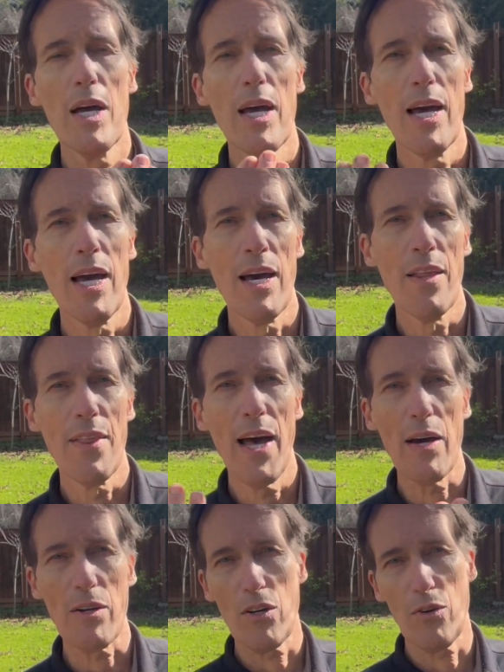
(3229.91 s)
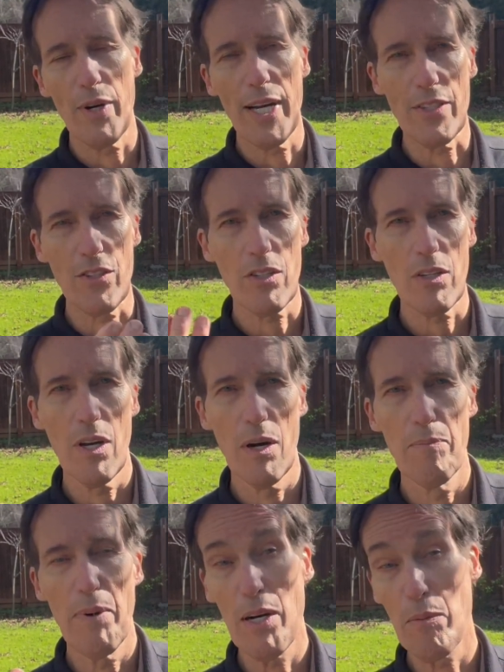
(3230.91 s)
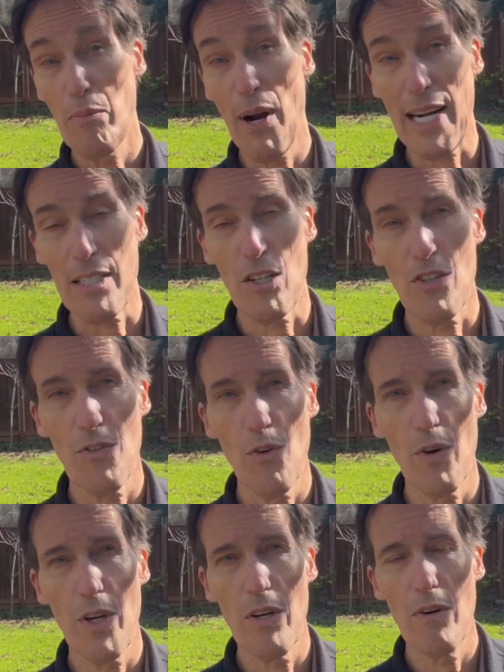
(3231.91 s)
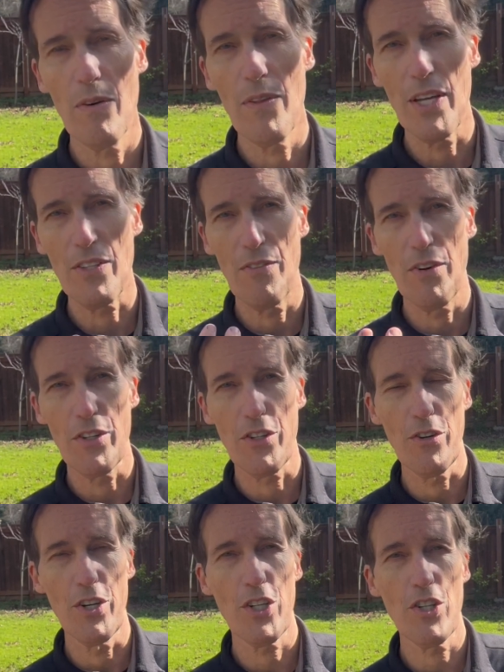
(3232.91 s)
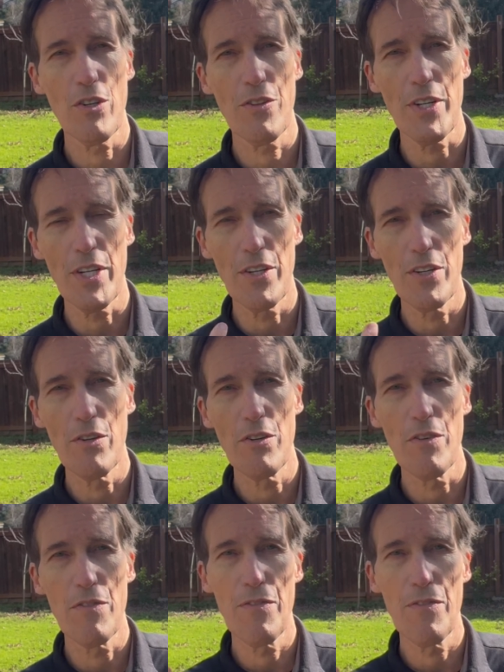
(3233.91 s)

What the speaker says: And that creates a better practice for you. That's a very traditional thing to do. You